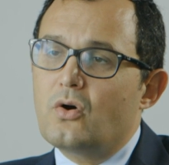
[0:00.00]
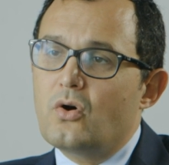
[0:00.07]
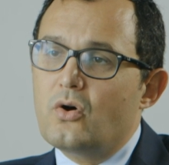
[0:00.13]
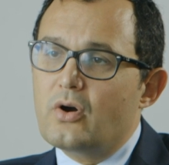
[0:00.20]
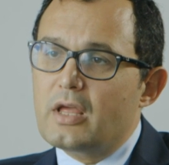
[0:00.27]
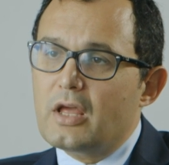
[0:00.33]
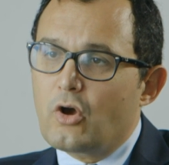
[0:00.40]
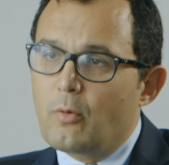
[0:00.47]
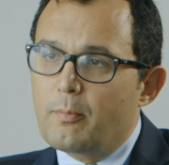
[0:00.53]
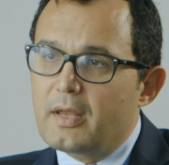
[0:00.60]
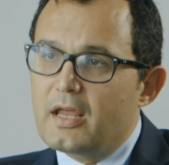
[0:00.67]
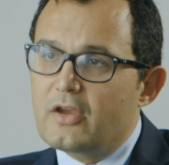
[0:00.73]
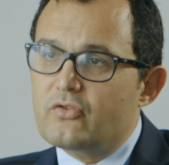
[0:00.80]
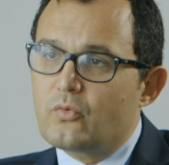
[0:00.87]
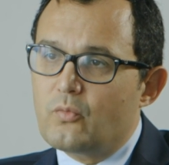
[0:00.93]
or in
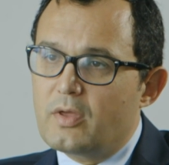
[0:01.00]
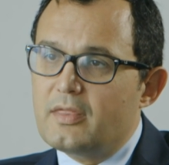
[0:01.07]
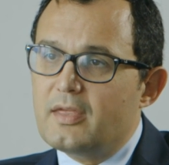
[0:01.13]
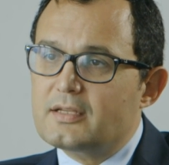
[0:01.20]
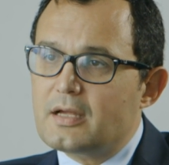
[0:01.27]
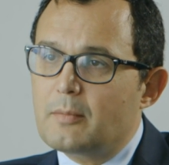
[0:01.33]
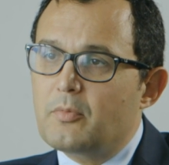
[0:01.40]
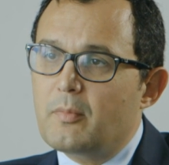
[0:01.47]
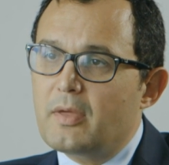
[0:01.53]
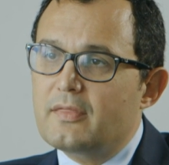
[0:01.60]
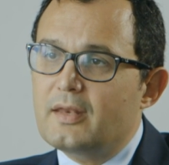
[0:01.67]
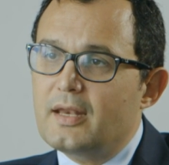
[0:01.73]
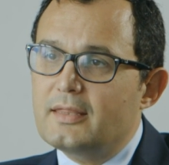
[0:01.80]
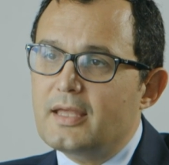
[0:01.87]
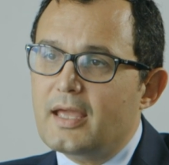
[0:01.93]
combination with these
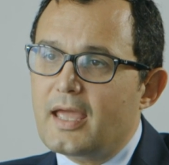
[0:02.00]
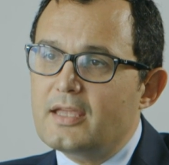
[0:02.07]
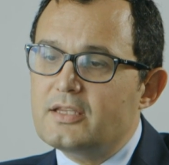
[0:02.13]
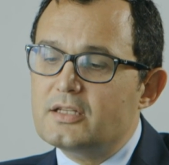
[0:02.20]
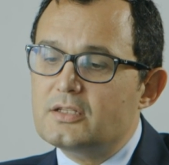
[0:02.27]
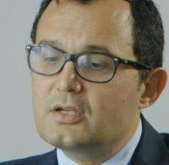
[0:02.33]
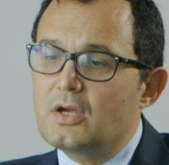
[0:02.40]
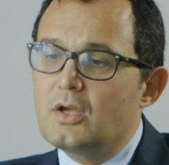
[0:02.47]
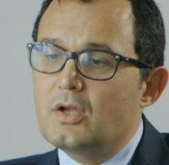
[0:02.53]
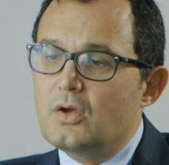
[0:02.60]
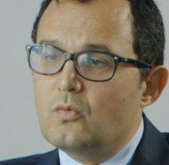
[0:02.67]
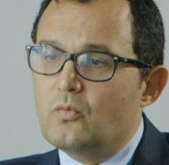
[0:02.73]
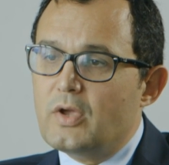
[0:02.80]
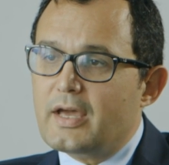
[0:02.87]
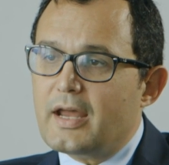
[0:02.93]
hypomethylating agents,
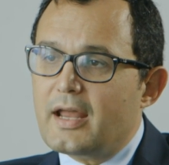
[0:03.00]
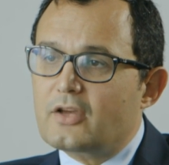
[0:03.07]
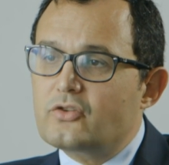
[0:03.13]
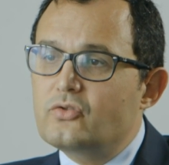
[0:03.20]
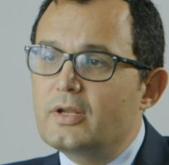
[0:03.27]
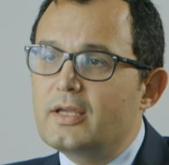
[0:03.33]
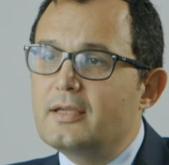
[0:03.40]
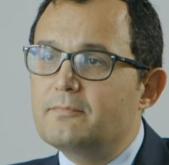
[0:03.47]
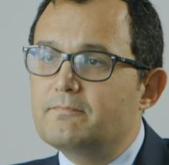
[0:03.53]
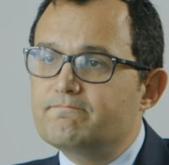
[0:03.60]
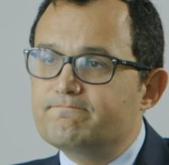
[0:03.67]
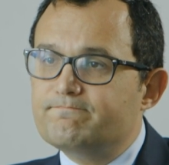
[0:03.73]
we can actually